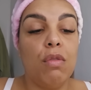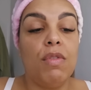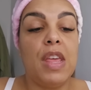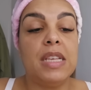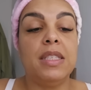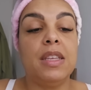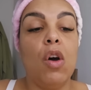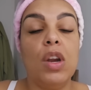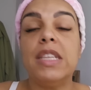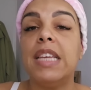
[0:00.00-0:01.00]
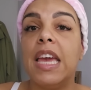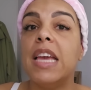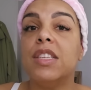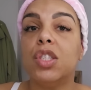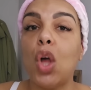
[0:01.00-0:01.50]
this honestly
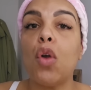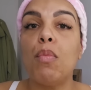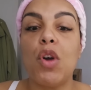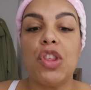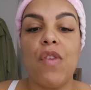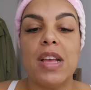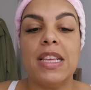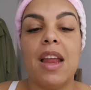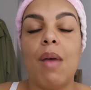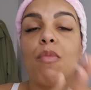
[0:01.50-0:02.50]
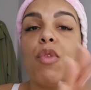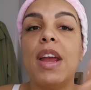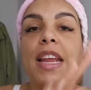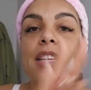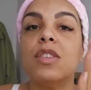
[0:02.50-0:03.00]
is so moisturizing. I'm
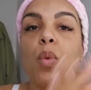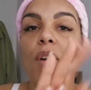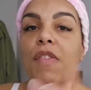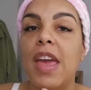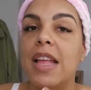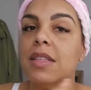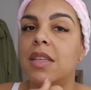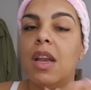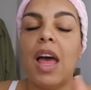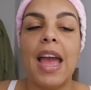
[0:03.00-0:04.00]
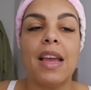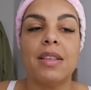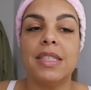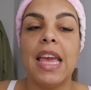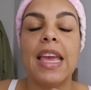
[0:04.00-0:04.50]
really sort of into like
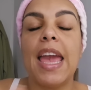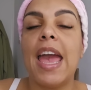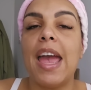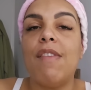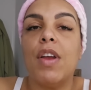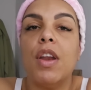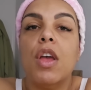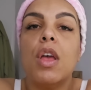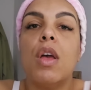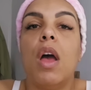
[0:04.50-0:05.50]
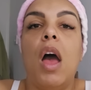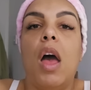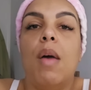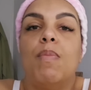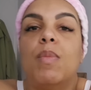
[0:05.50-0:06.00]
skincare
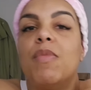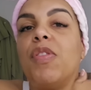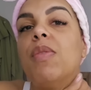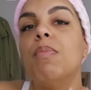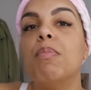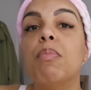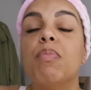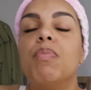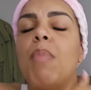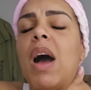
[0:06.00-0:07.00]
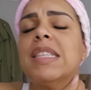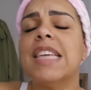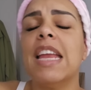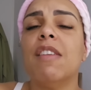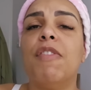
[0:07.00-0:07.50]
and my
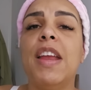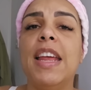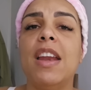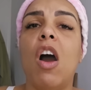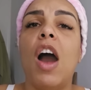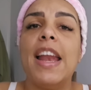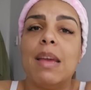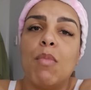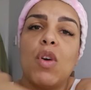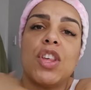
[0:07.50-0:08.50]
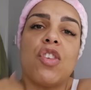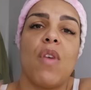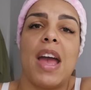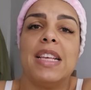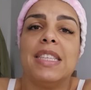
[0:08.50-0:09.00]
skin feeling highly
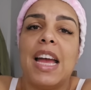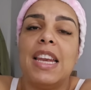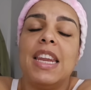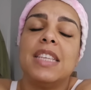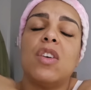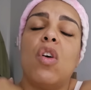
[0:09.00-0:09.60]
moisturized, and